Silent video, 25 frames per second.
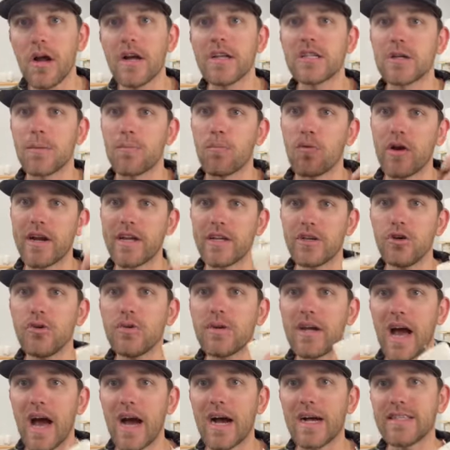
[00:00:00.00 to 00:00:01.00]
to bring you
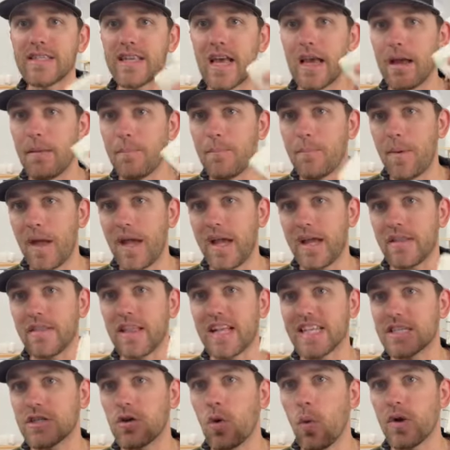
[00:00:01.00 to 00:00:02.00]
guys a bait
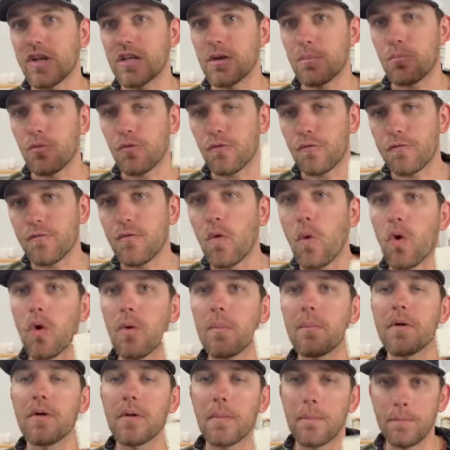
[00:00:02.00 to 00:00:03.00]
that's going to
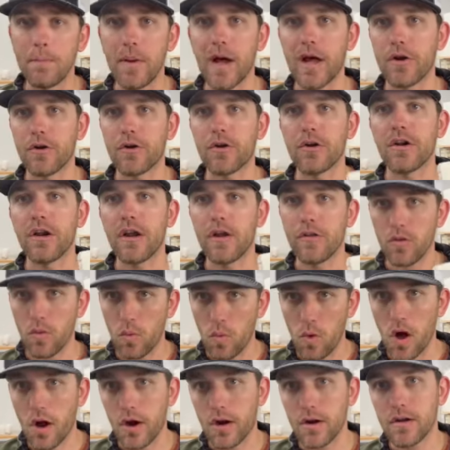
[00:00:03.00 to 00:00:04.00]
perform better in the
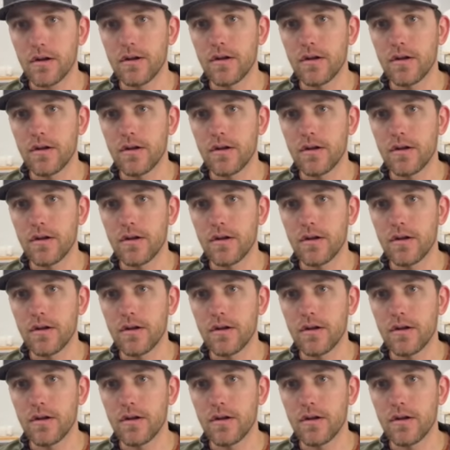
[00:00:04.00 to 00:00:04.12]
water.